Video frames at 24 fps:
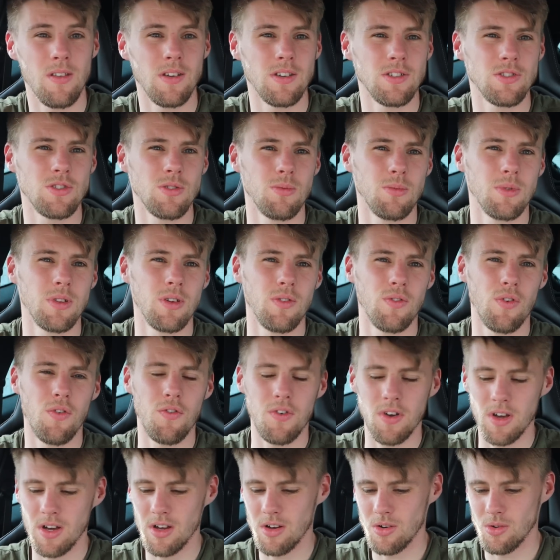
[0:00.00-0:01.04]
some of the other
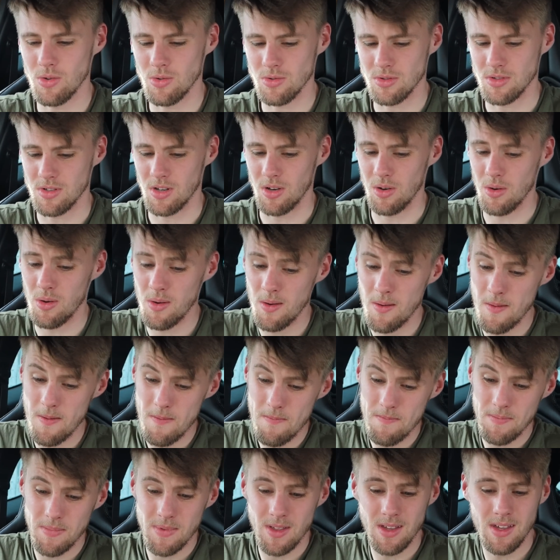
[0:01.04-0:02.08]
vehicles. So
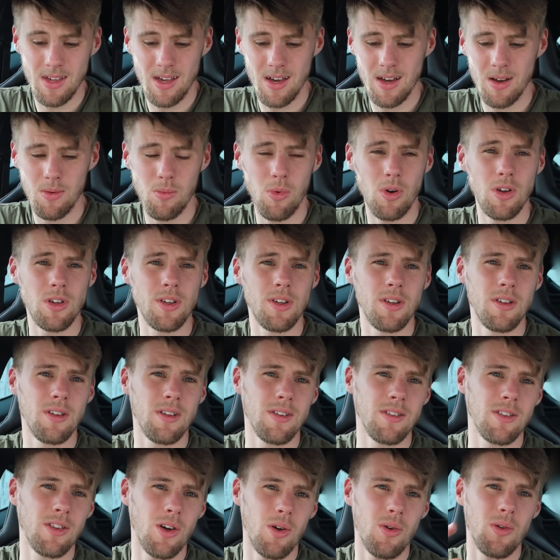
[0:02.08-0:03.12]
yeah, what
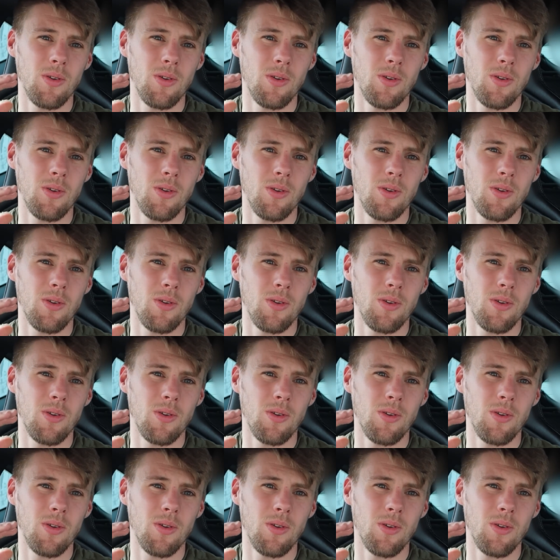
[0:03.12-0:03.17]
you